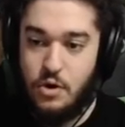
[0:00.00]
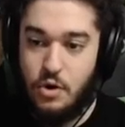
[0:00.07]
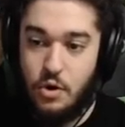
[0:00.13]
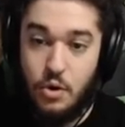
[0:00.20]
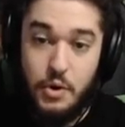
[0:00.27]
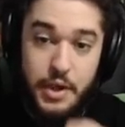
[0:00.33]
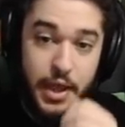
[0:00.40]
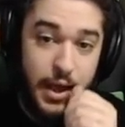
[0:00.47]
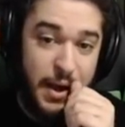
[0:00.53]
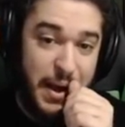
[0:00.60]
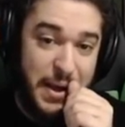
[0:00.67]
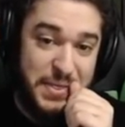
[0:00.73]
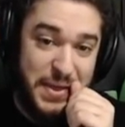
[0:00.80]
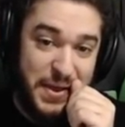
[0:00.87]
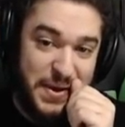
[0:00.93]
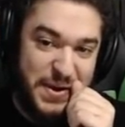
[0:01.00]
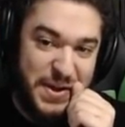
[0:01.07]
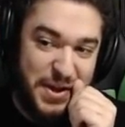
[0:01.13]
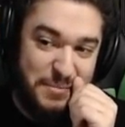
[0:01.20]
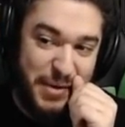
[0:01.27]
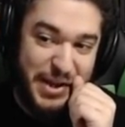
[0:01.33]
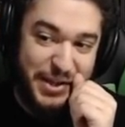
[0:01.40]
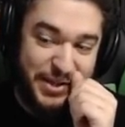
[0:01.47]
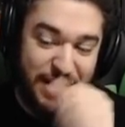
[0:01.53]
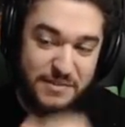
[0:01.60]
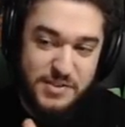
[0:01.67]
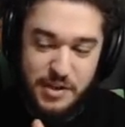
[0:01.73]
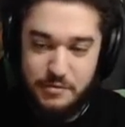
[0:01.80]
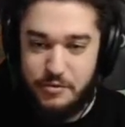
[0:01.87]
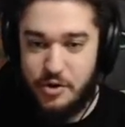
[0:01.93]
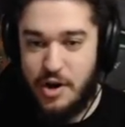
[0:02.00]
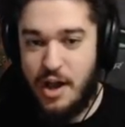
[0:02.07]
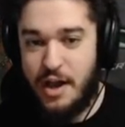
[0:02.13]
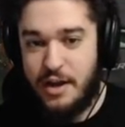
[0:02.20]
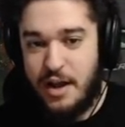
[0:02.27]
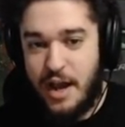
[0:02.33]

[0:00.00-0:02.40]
Oh yeah, and then on my gloves, I forgot.